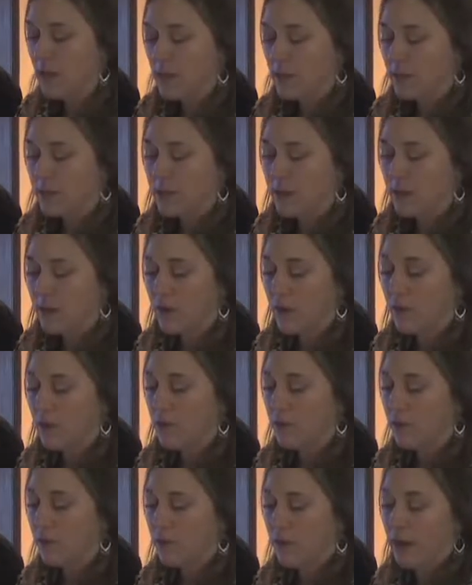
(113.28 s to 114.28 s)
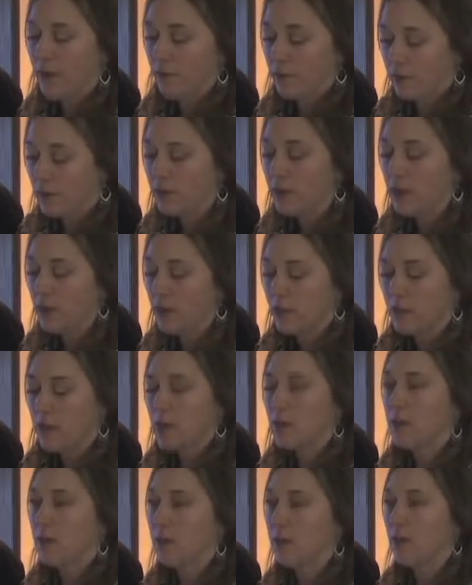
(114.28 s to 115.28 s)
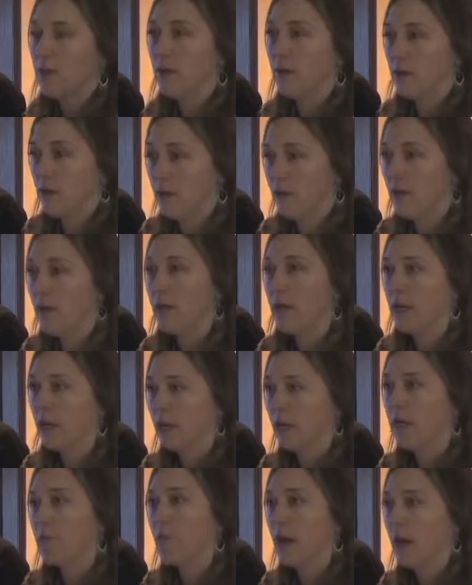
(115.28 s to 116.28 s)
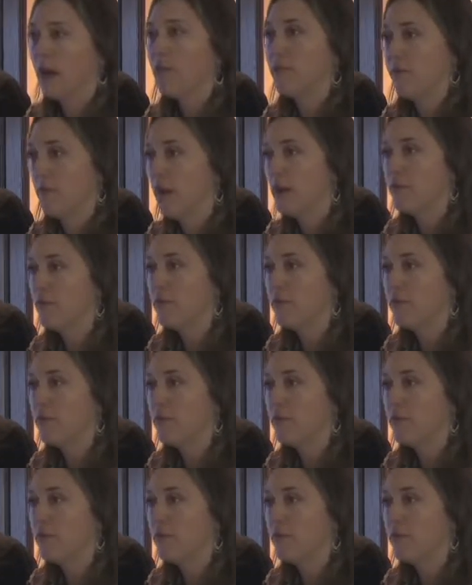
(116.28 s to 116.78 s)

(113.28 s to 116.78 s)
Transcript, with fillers: So $500 would theoretically buy five